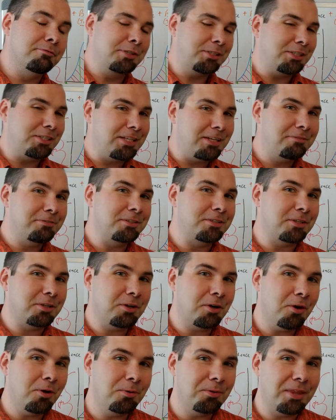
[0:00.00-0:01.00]
receive and
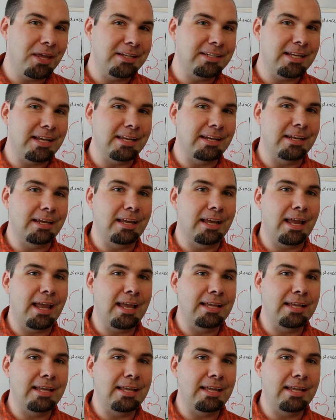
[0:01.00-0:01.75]
decode that data